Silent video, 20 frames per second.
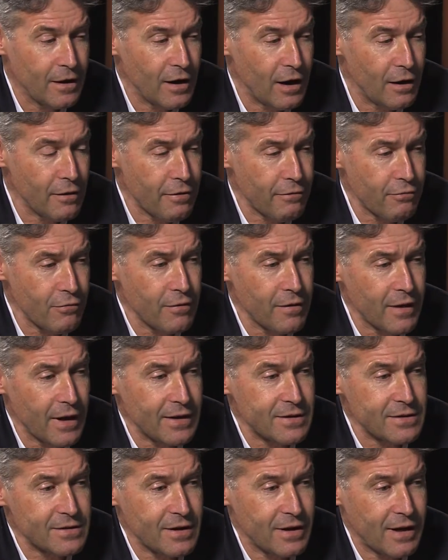And through
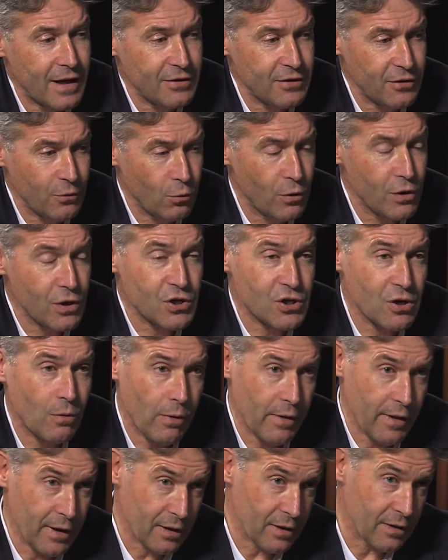that, I did a workshop
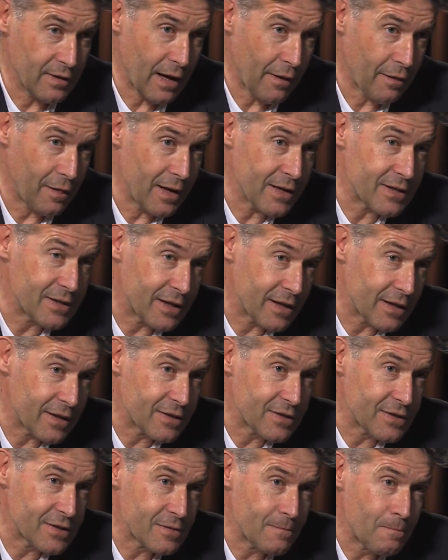with England
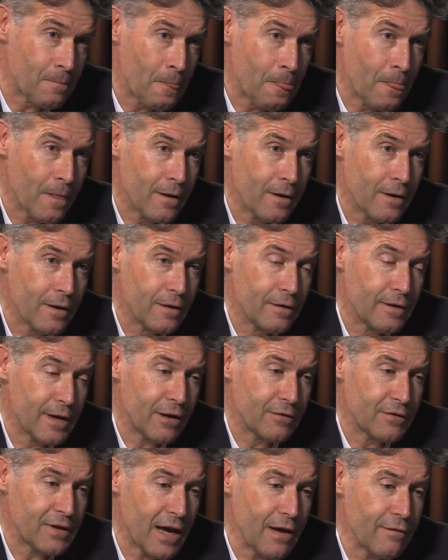Athletics.
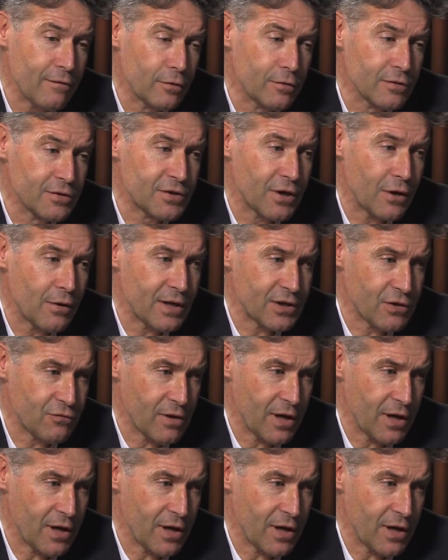Now, Dave also has a